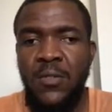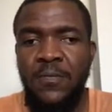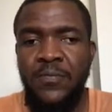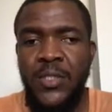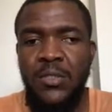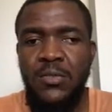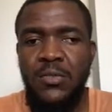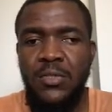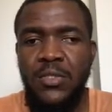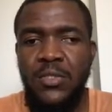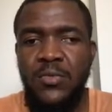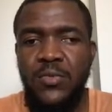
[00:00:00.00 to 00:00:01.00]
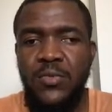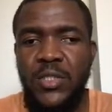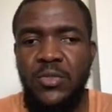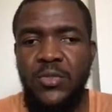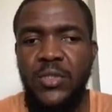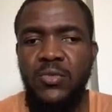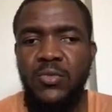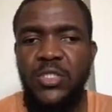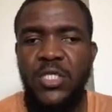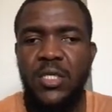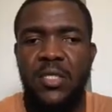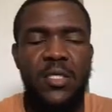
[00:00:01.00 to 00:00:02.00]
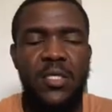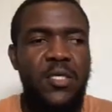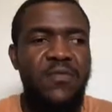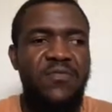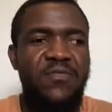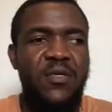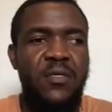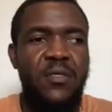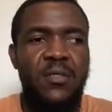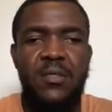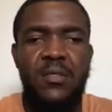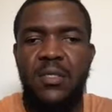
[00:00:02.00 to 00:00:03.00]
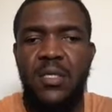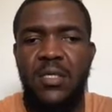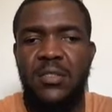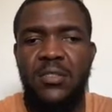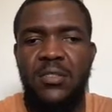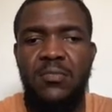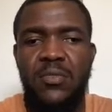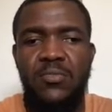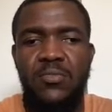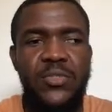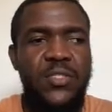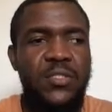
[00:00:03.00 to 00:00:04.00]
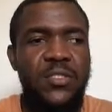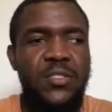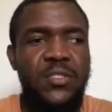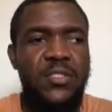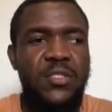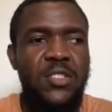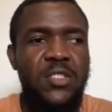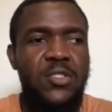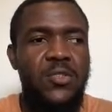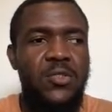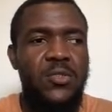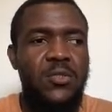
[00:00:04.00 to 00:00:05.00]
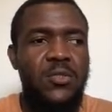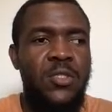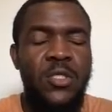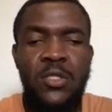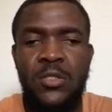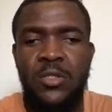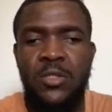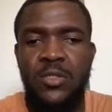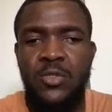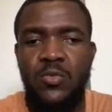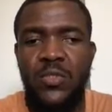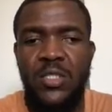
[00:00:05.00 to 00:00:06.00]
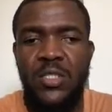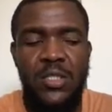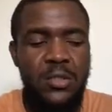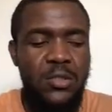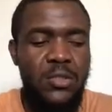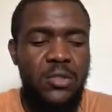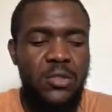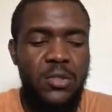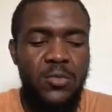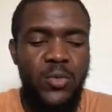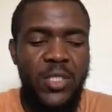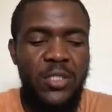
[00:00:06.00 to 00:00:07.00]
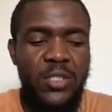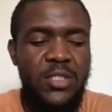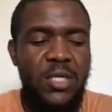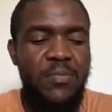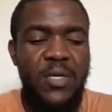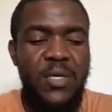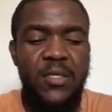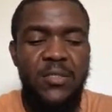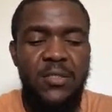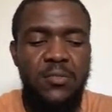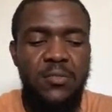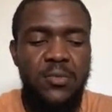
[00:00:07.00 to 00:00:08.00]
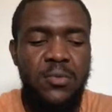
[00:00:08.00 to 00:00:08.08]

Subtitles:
So here we're going to check if the Ansible Builder is installed. So we can tap Ansible